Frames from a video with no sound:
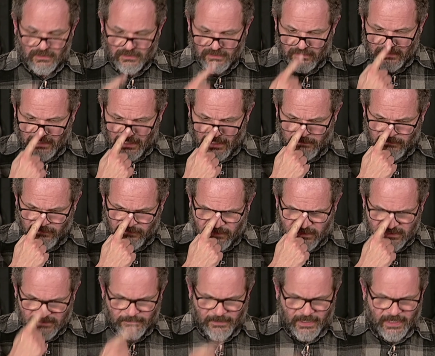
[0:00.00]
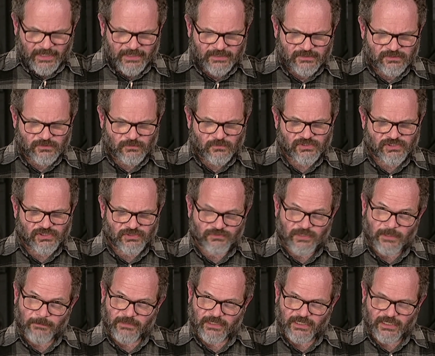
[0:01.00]
The aim of these bands was to
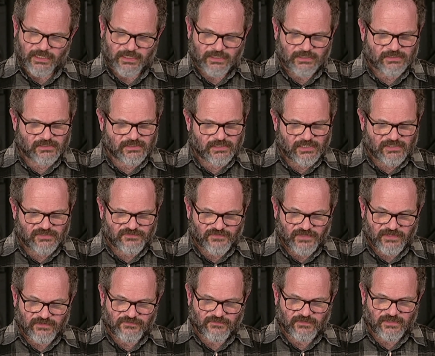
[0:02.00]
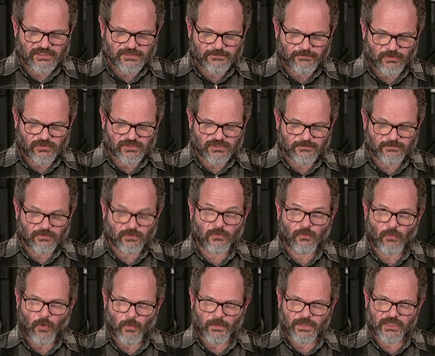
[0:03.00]
replicate as faithfully as possible
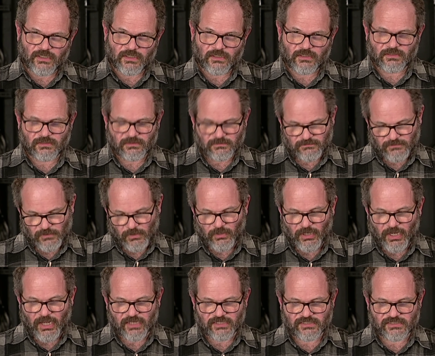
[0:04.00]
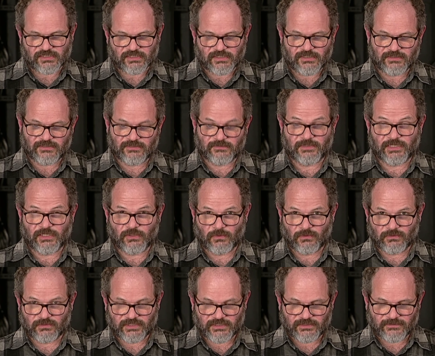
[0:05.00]
what we heard on Luxy, as we
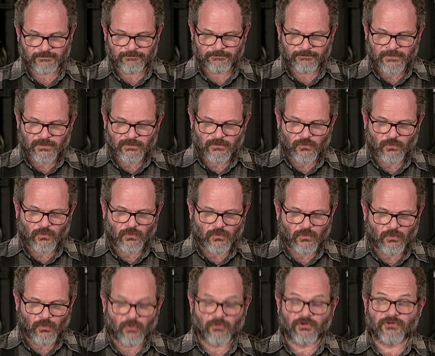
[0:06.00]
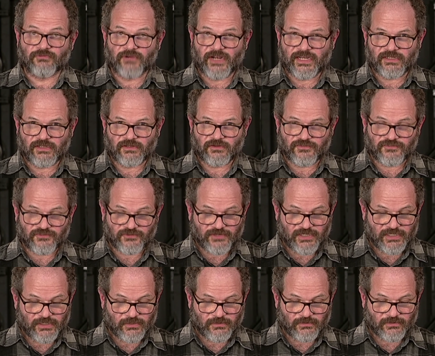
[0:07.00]
called it, or on Radio Free
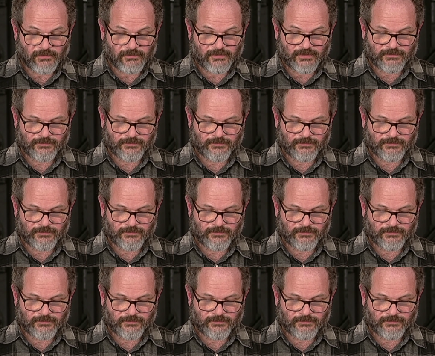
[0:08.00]
Europe.